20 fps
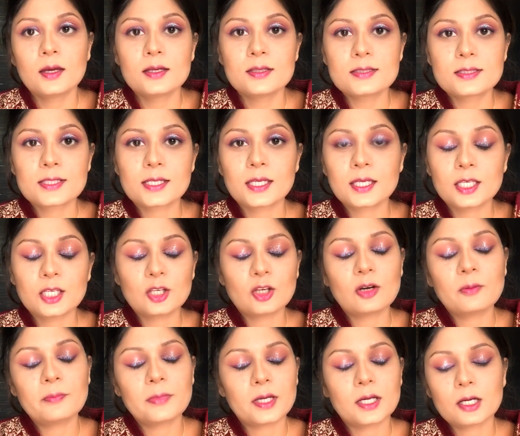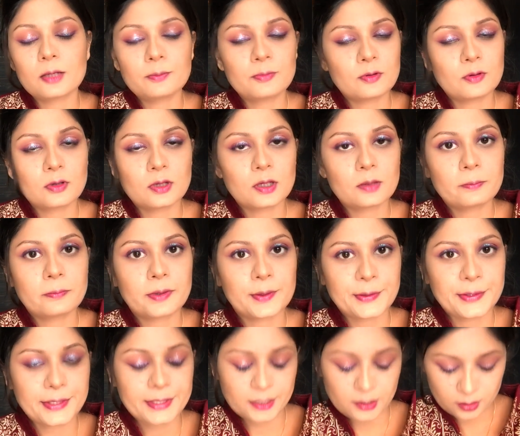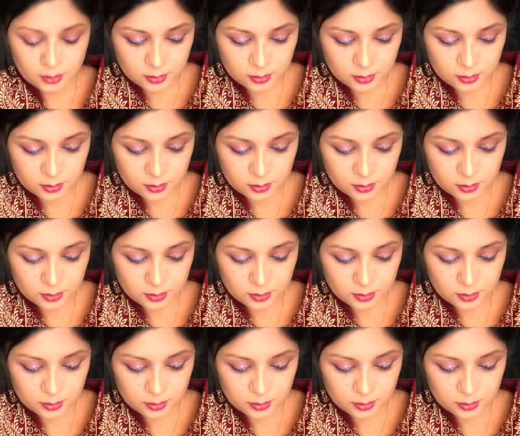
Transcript: Seeing your makeup product breaking,